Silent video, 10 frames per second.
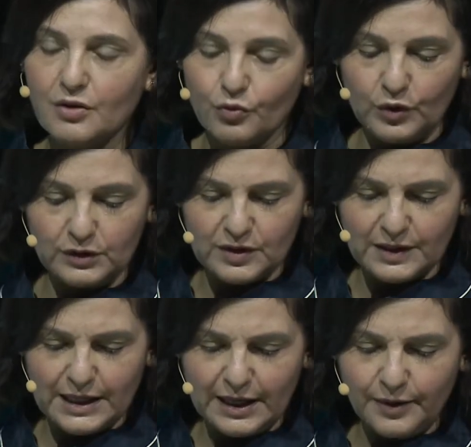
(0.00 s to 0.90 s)
our world
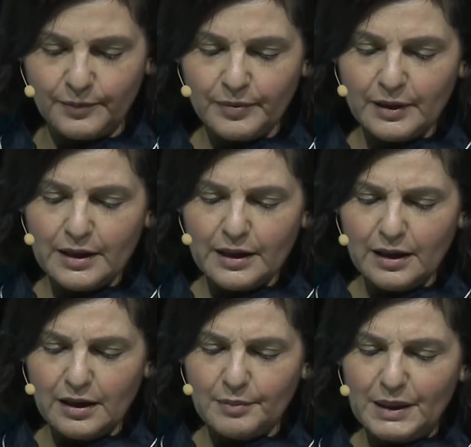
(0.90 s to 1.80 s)
today
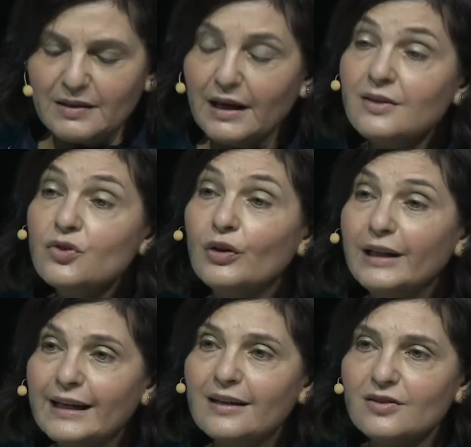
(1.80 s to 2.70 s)
and the
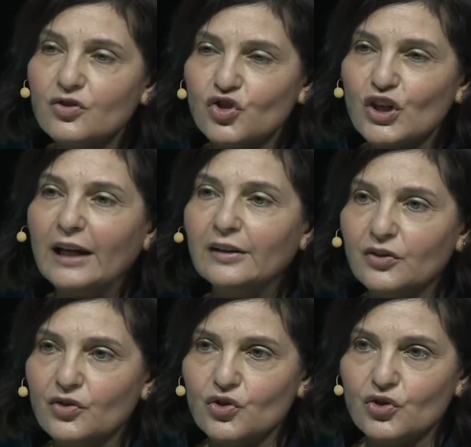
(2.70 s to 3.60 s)
interlinked
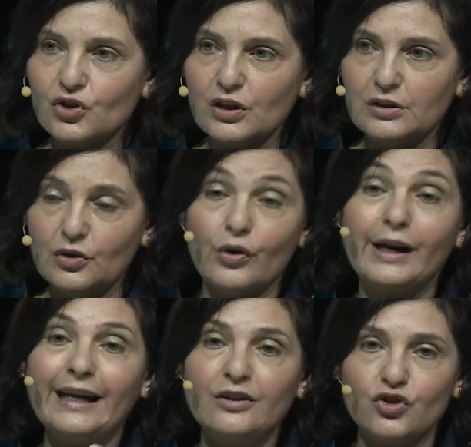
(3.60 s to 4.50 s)
challenge or
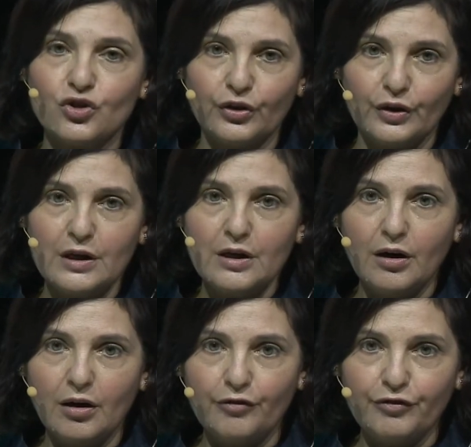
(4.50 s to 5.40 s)
nature
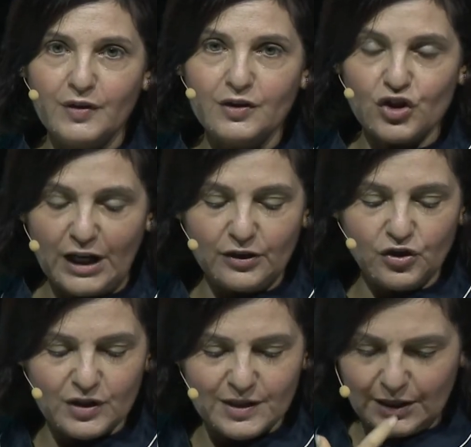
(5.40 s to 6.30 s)
of the
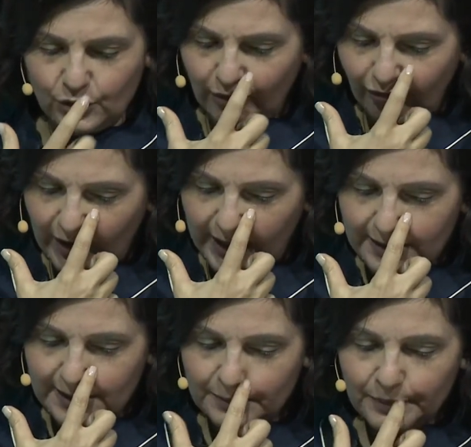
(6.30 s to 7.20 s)
challenges that we
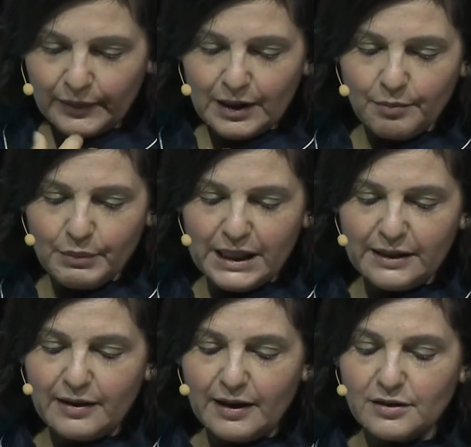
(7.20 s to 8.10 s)
face
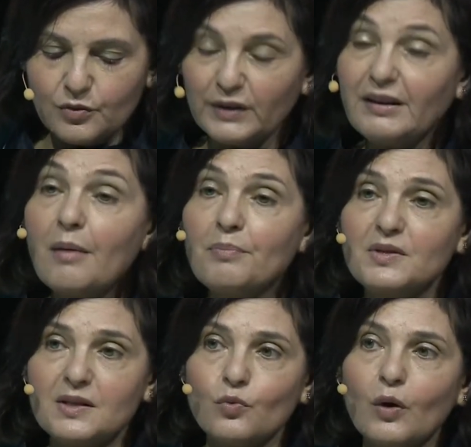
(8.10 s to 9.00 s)
mean that what
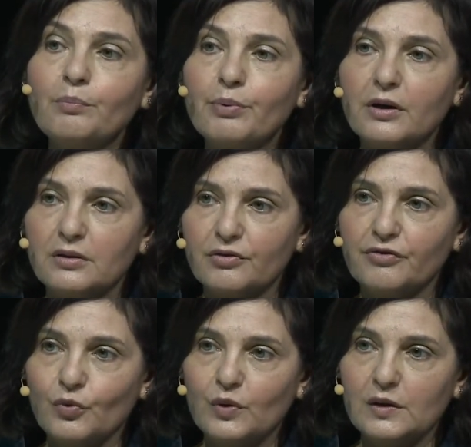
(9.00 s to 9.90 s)
happens in one part of
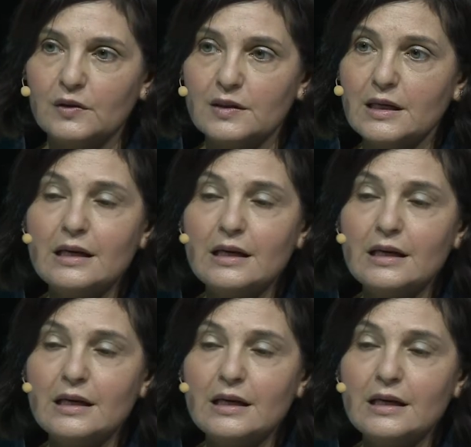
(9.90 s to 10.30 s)
the world